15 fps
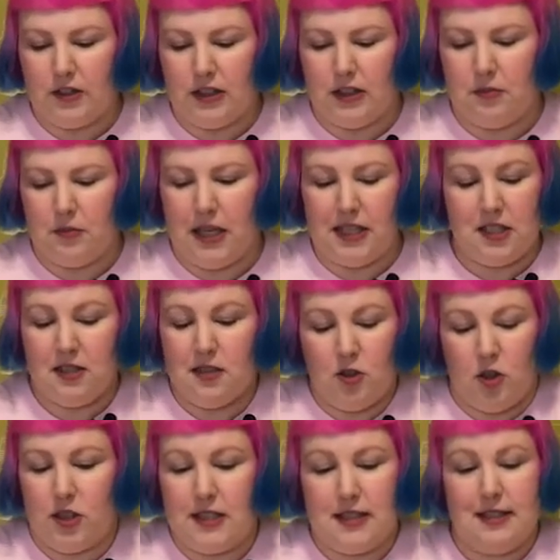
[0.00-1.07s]
Um, I didn't
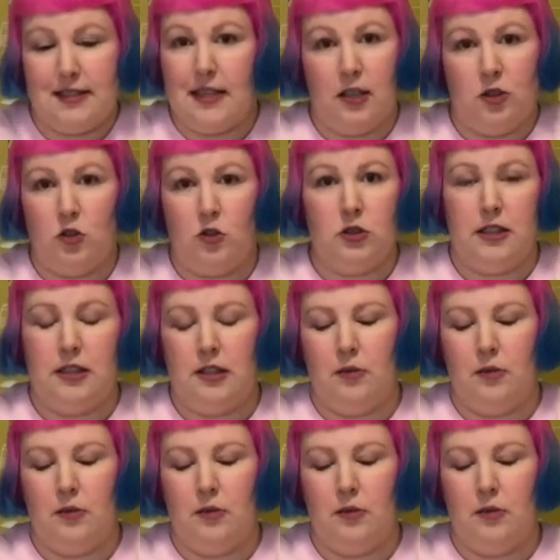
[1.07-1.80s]
notice this at all in